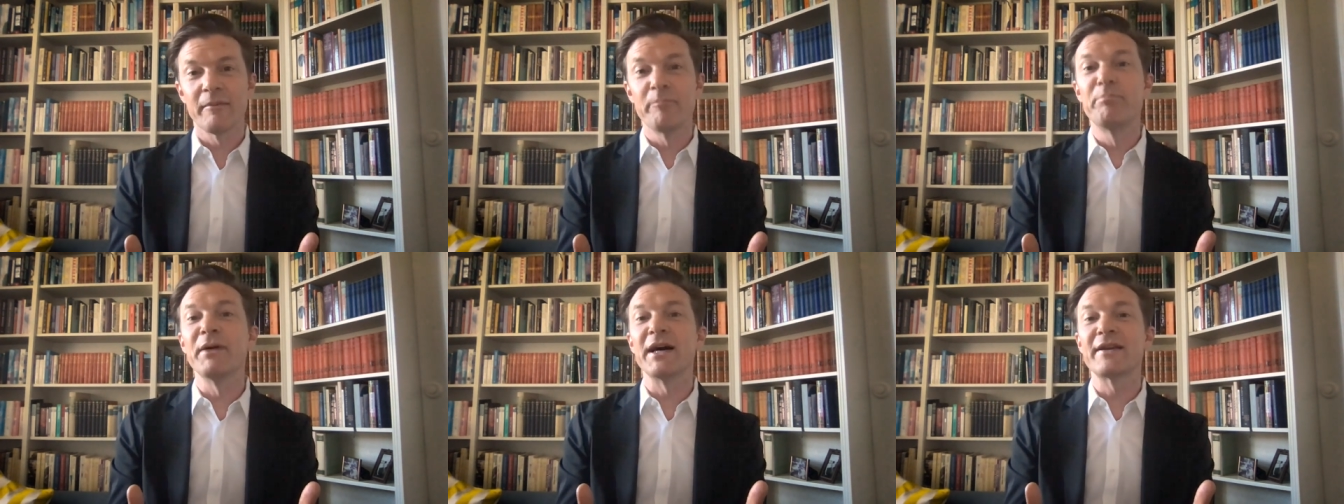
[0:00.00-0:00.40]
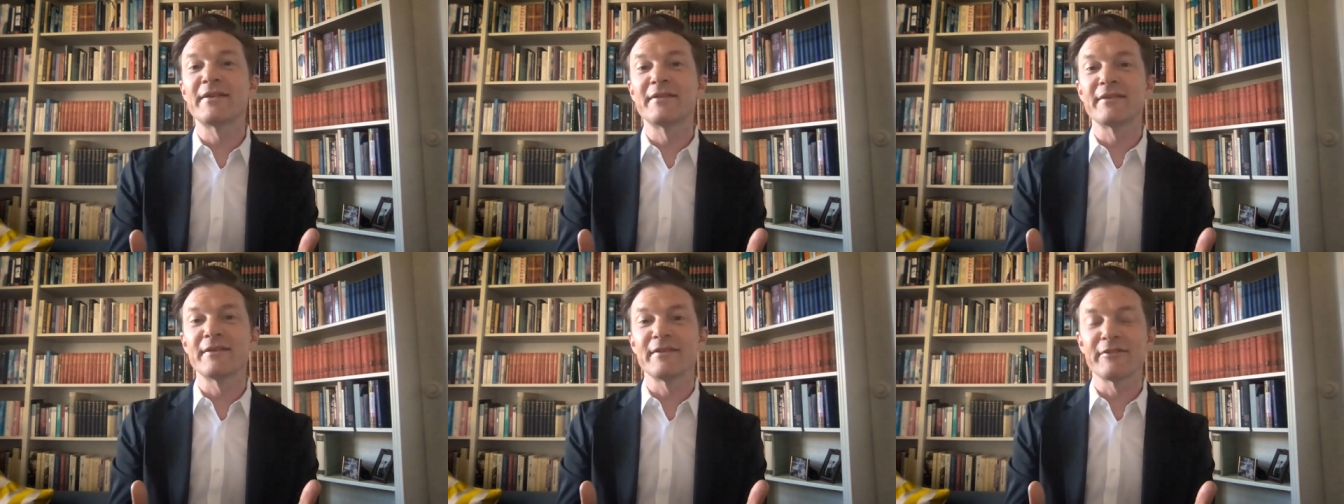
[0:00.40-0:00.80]

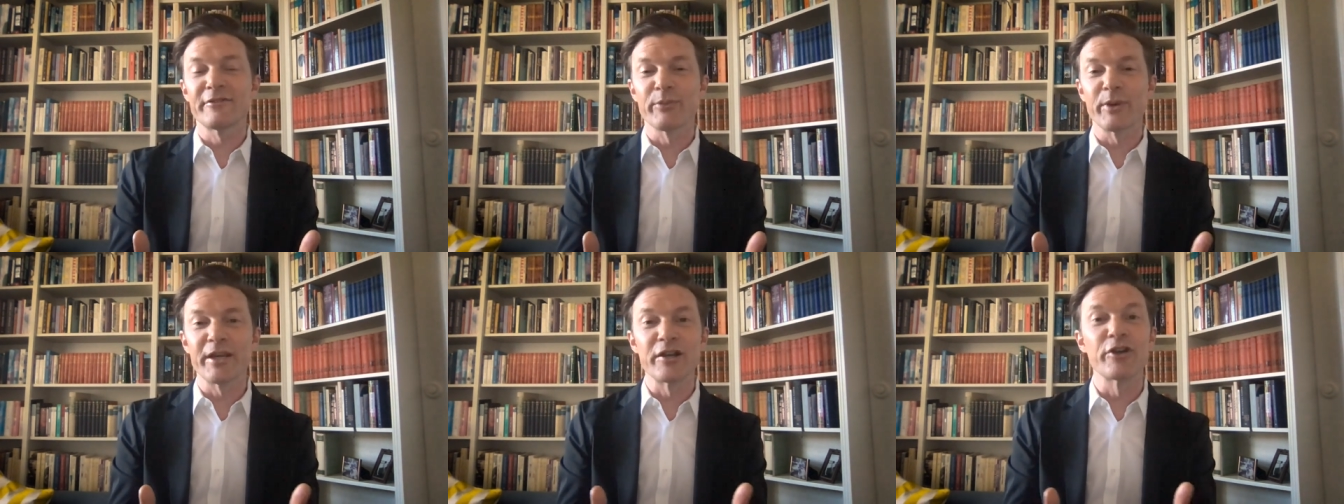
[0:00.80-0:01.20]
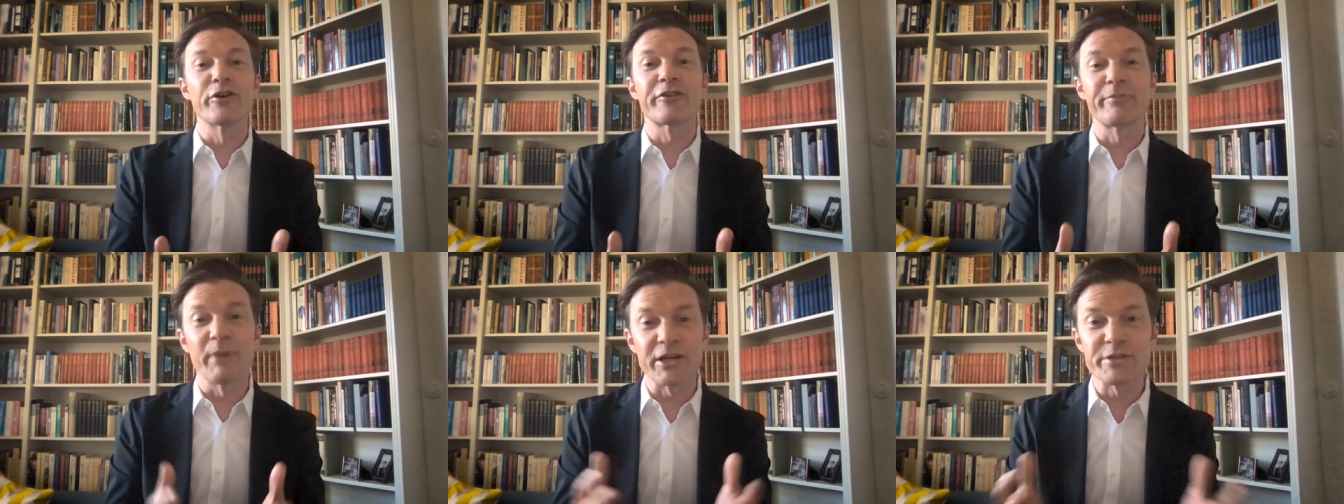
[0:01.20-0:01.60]
but Sweden
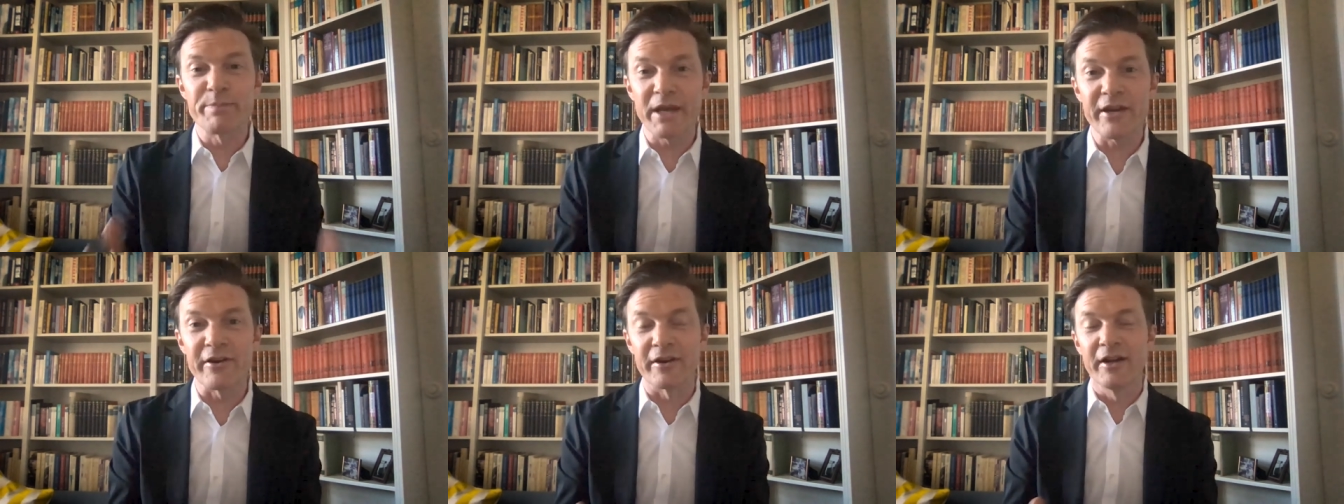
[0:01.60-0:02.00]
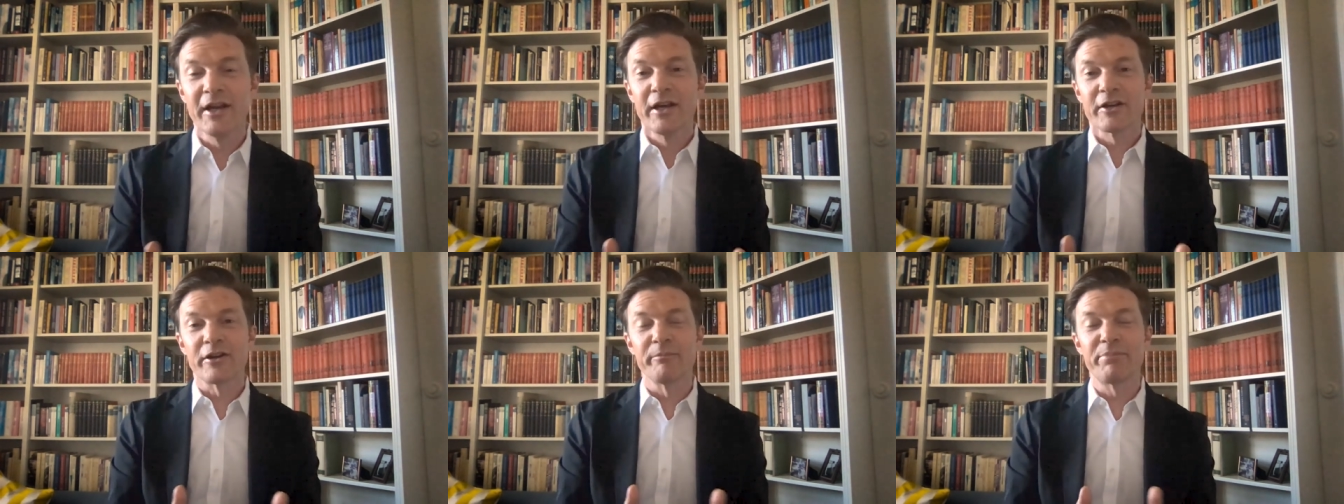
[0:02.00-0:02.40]
looks much better
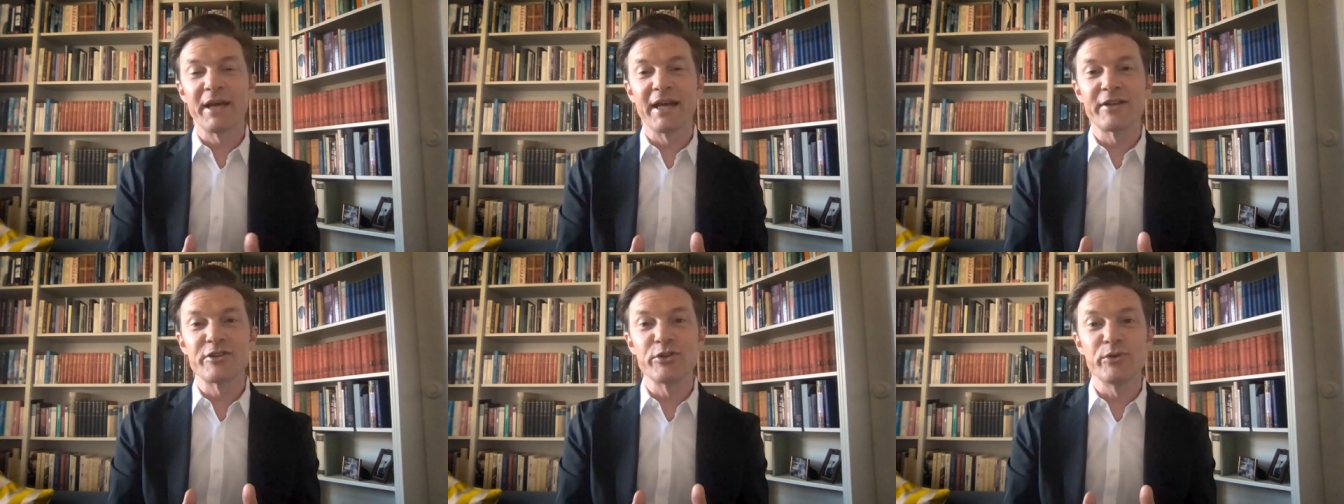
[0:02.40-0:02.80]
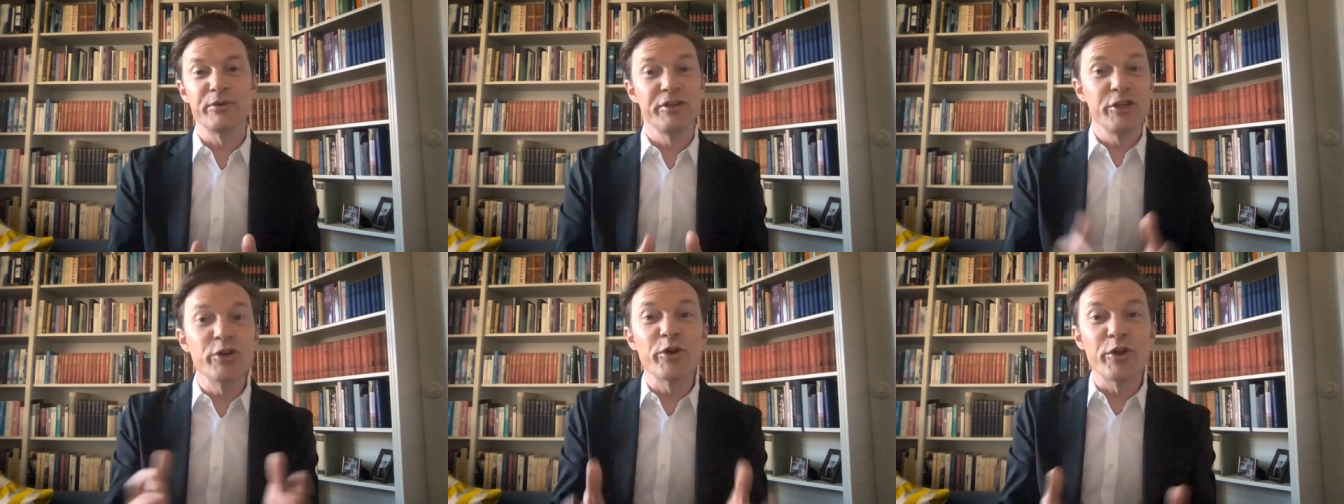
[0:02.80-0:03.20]
compared to
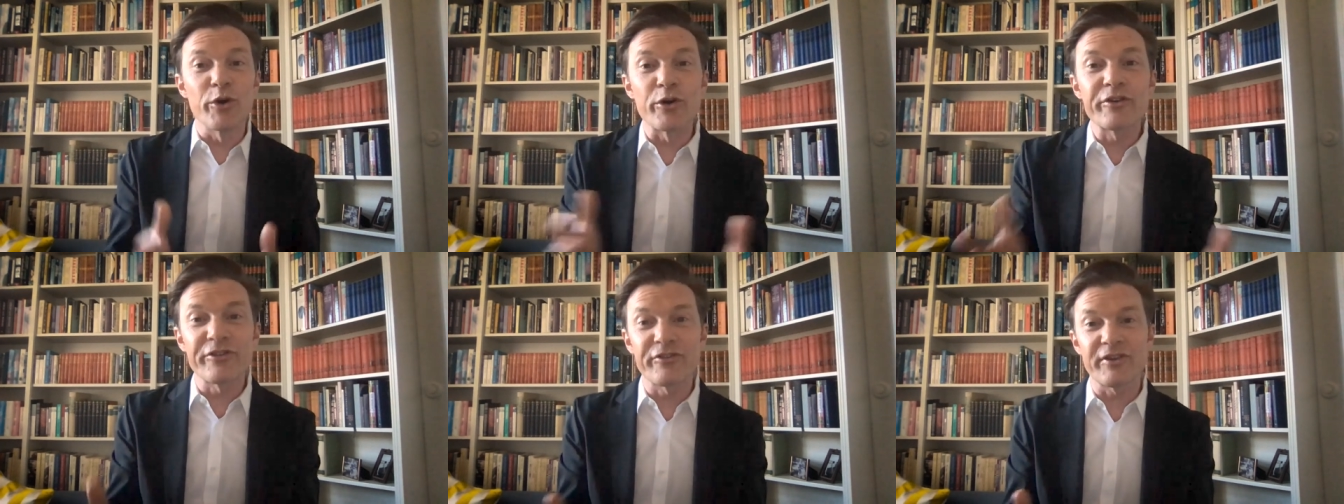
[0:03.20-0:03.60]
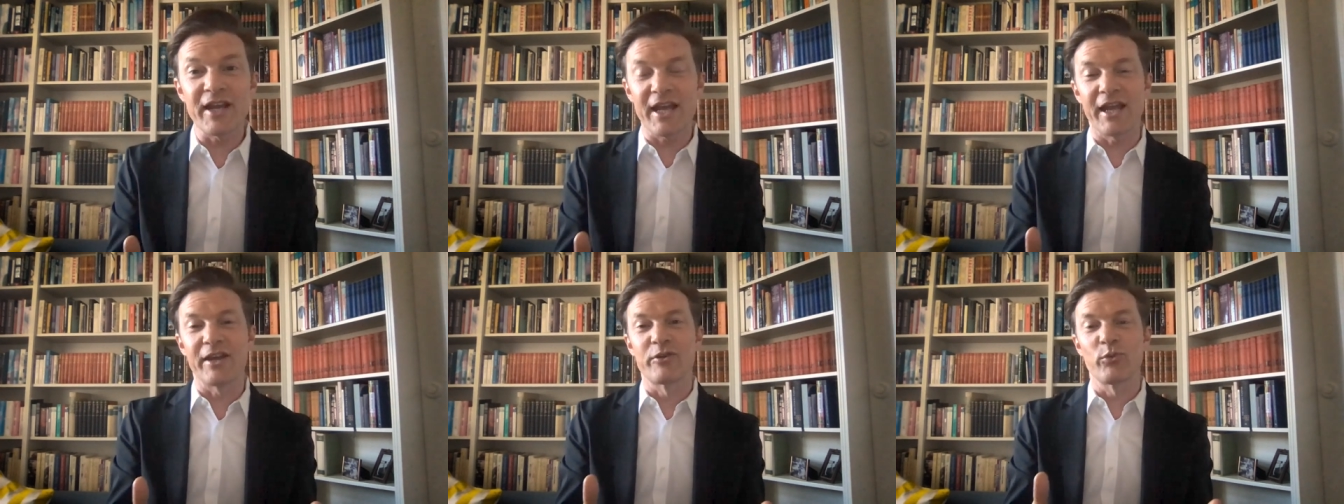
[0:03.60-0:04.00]
New York
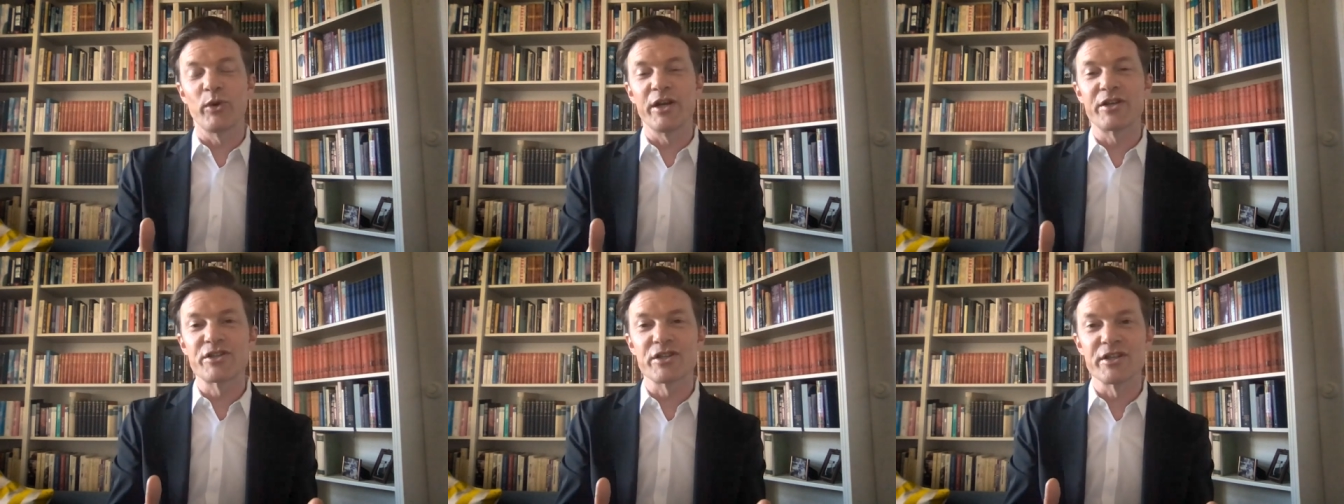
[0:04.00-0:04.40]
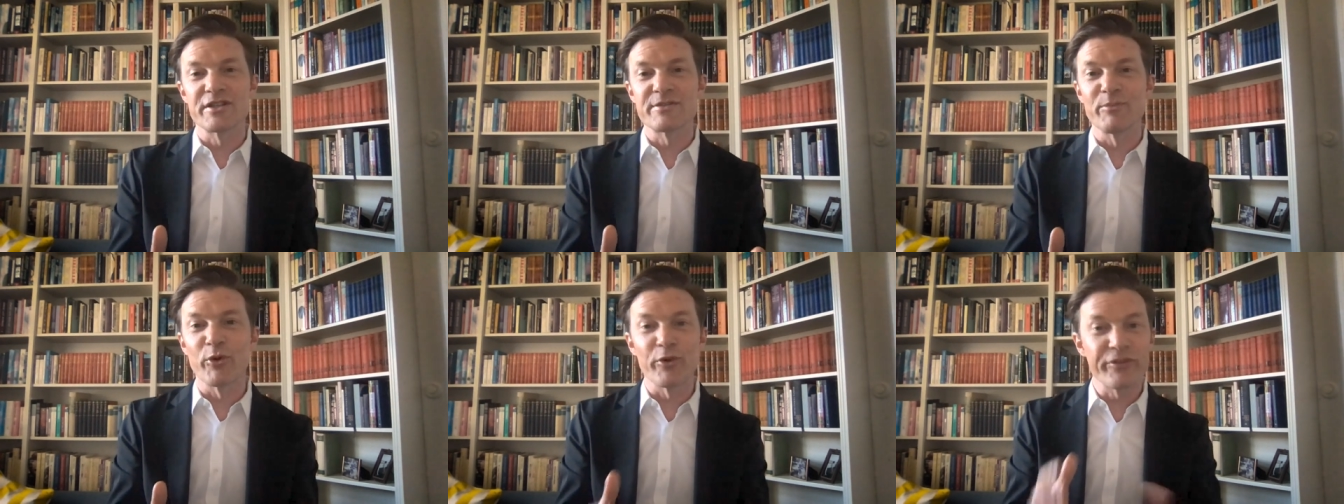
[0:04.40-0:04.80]
State, which is
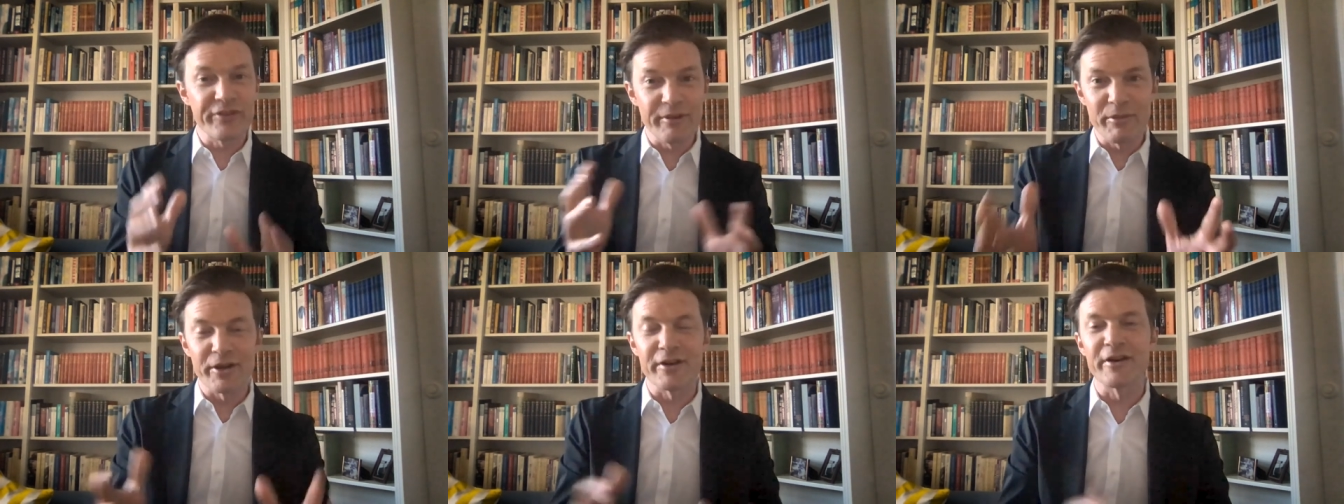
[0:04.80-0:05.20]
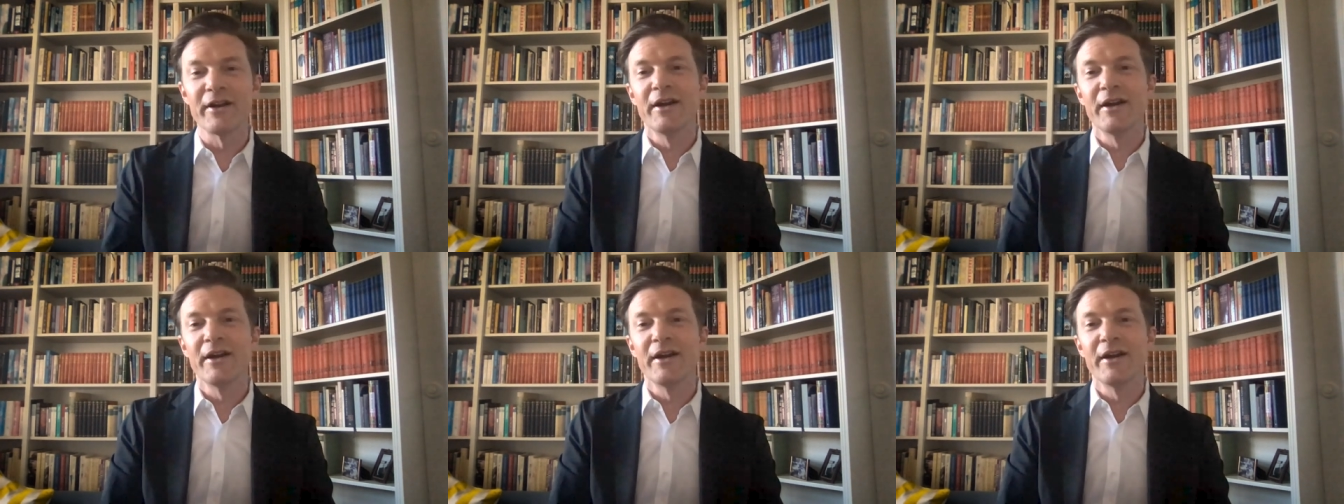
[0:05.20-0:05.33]
more similar